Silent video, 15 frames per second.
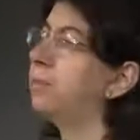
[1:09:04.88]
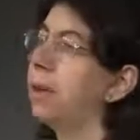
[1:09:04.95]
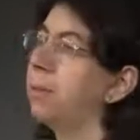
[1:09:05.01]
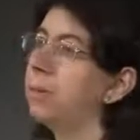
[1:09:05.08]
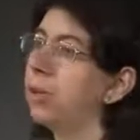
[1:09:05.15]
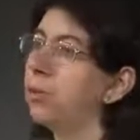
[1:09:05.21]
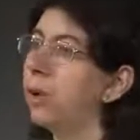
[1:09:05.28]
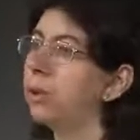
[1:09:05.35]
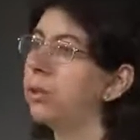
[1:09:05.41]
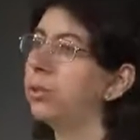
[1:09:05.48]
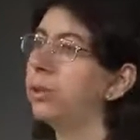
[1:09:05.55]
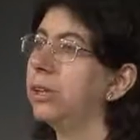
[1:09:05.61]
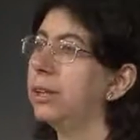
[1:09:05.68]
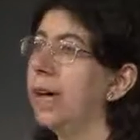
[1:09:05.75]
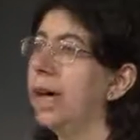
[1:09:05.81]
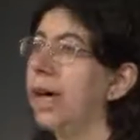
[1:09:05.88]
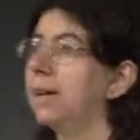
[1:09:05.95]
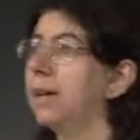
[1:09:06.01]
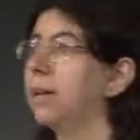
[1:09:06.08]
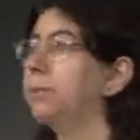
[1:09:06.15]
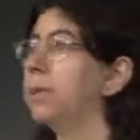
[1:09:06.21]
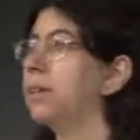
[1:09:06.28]
Maybe you want to decay
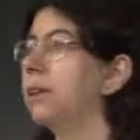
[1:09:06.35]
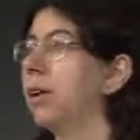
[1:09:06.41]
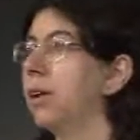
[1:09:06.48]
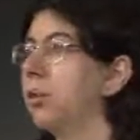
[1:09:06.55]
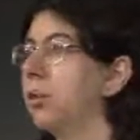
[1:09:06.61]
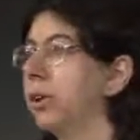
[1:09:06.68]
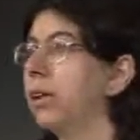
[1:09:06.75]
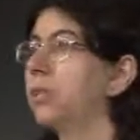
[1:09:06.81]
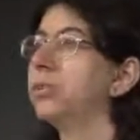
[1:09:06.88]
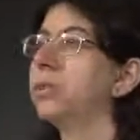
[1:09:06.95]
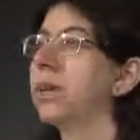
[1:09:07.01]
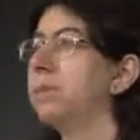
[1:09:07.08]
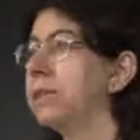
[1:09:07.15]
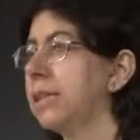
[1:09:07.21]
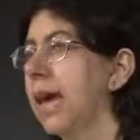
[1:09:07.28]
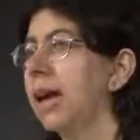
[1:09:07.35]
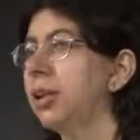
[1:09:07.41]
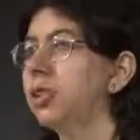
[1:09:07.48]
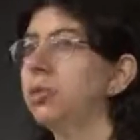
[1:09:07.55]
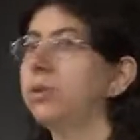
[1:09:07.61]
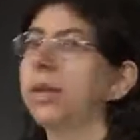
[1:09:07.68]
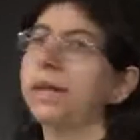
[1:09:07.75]
them in, according to some
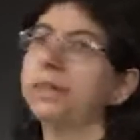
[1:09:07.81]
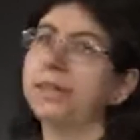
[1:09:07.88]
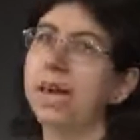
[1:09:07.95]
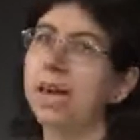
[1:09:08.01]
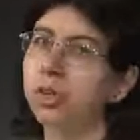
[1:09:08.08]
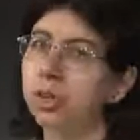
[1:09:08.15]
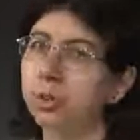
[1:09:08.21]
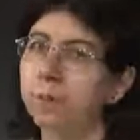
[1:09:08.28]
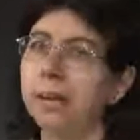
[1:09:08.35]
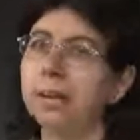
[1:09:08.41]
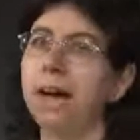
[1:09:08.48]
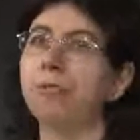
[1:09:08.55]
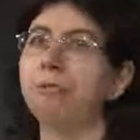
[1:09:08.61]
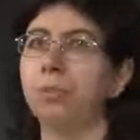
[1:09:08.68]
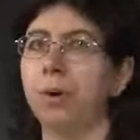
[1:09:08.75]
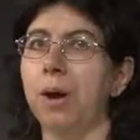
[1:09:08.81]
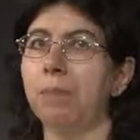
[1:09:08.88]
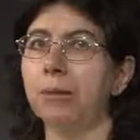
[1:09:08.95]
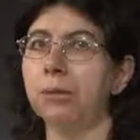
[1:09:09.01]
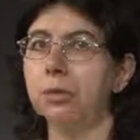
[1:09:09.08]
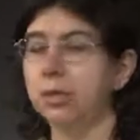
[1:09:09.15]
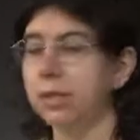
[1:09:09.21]
schedule. That schedule might have
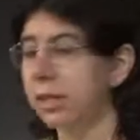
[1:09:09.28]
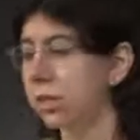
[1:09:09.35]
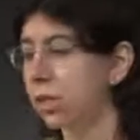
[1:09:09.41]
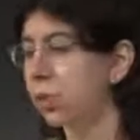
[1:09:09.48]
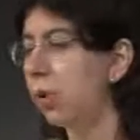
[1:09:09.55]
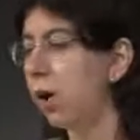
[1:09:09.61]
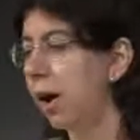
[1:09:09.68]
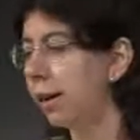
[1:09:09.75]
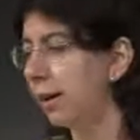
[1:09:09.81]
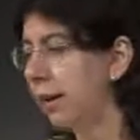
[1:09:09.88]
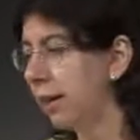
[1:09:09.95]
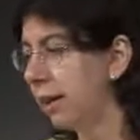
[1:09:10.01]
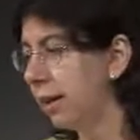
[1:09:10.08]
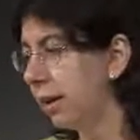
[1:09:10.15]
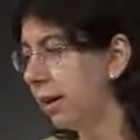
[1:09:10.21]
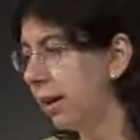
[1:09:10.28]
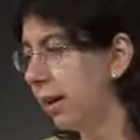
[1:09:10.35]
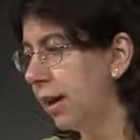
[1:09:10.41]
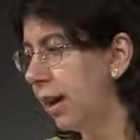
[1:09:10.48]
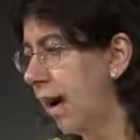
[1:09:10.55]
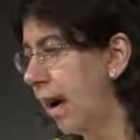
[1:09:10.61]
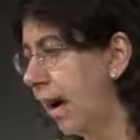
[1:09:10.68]
parameters and so on.
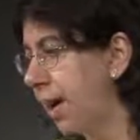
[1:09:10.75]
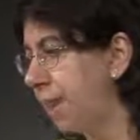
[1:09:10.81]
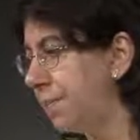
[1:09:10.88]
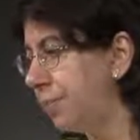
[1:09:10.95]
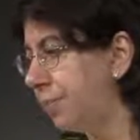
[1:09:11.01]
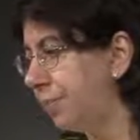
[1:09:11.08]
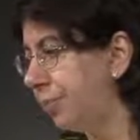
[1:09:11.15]
Um,